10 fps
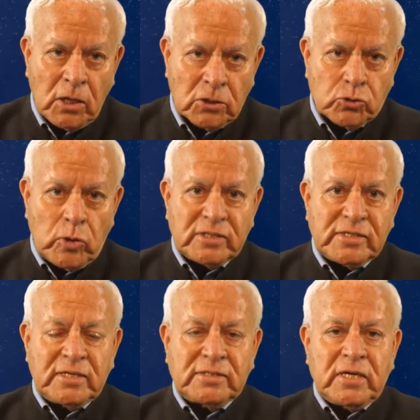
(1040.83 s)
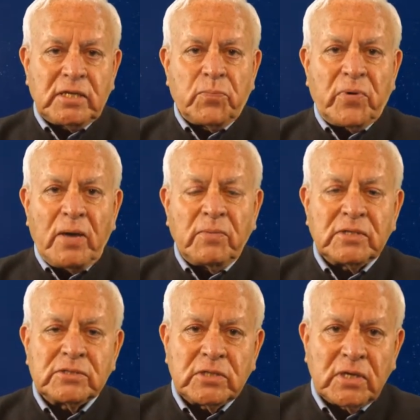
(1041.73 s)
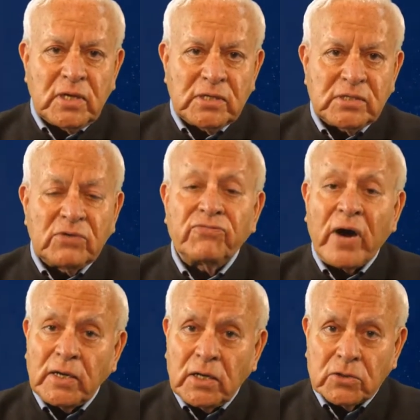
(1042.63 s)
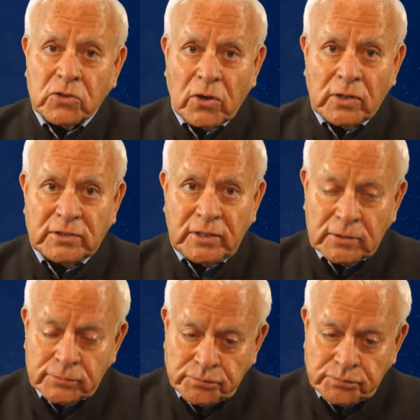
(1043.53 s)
So as I said, the Prime Minister is the final authority.